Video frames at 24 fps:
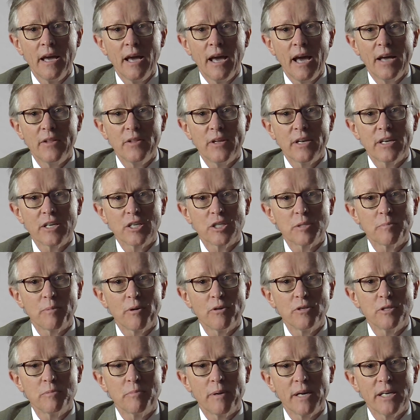and then
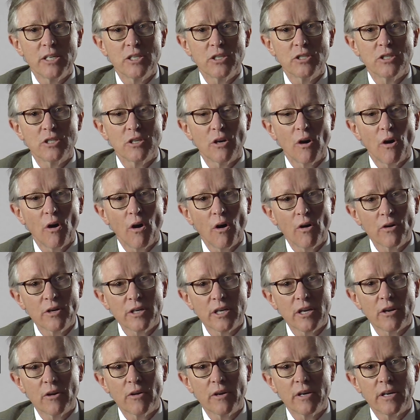expose patients to
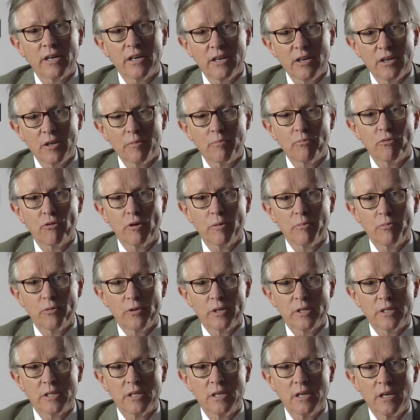ongoing
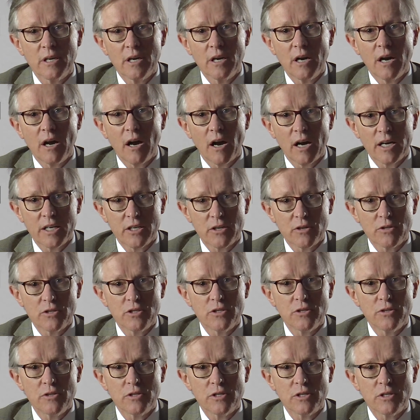inappropriate high-dose
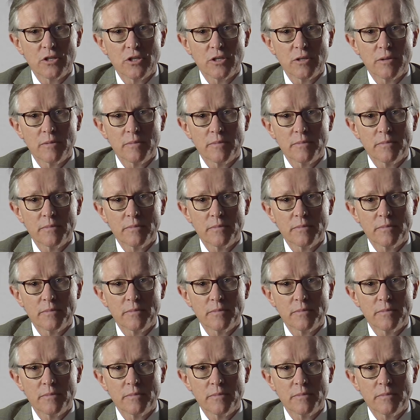usage.